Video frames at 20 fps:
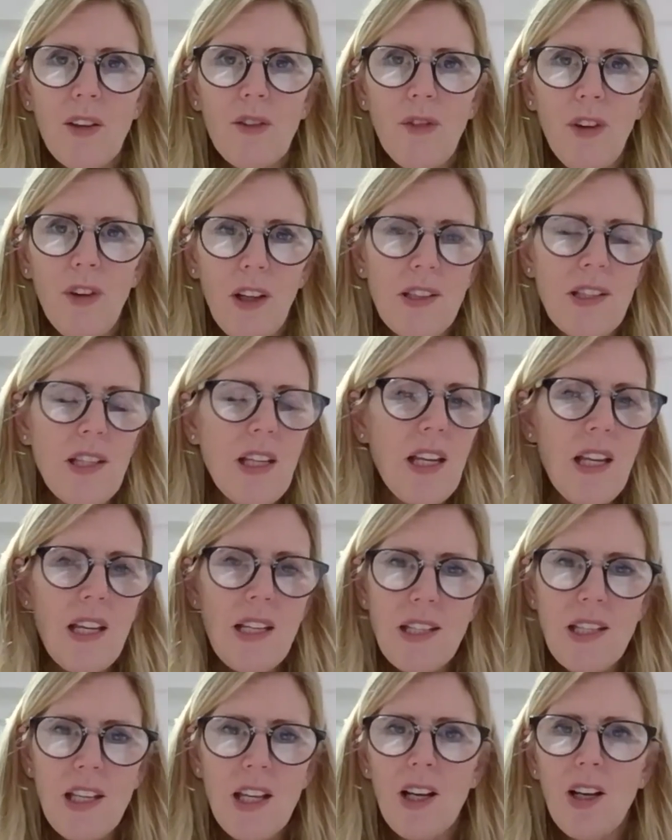finds it
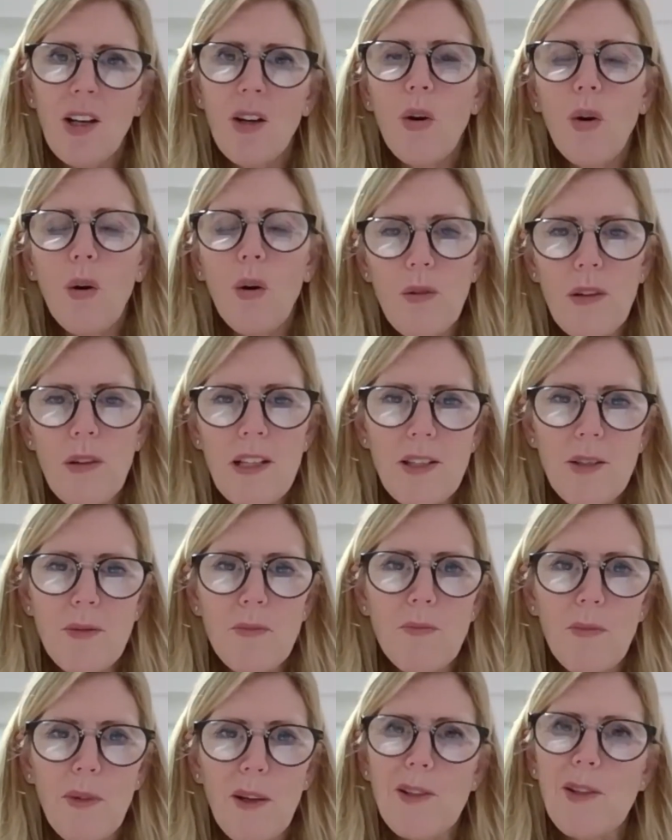easier or
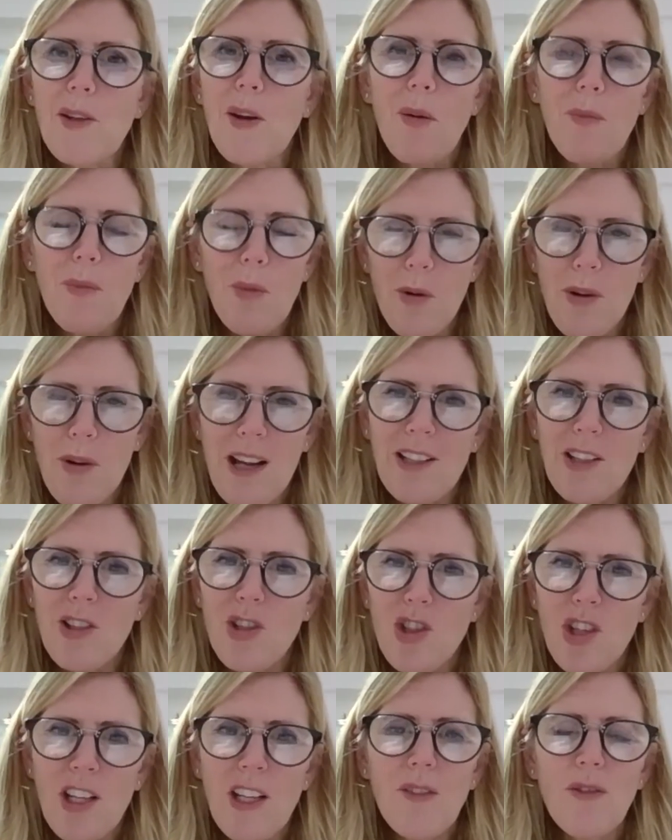has got more
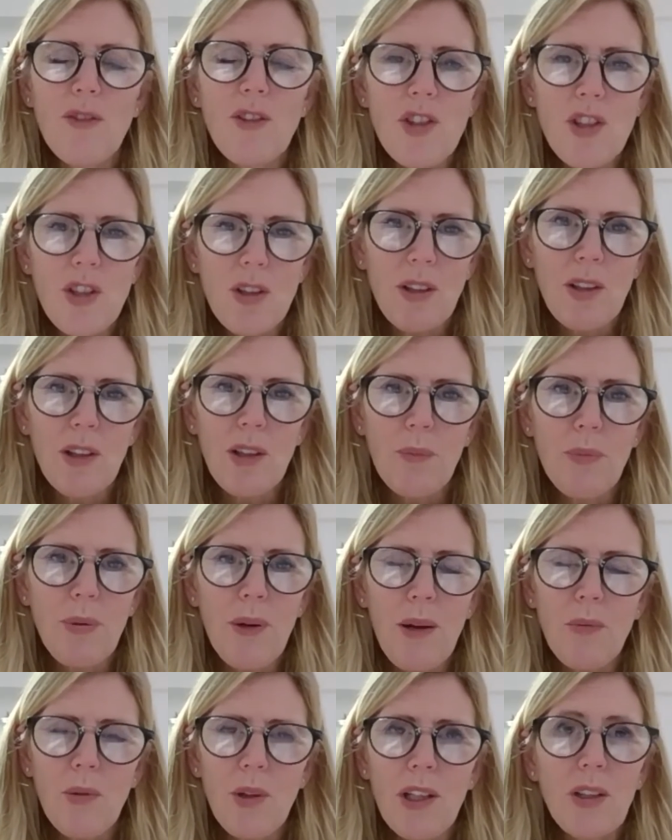energy for doing the
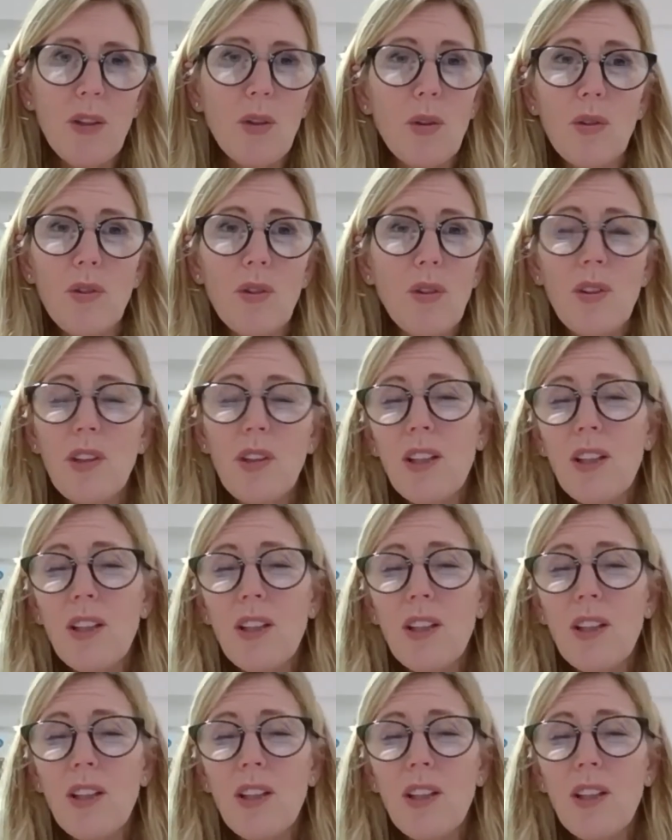prep work, or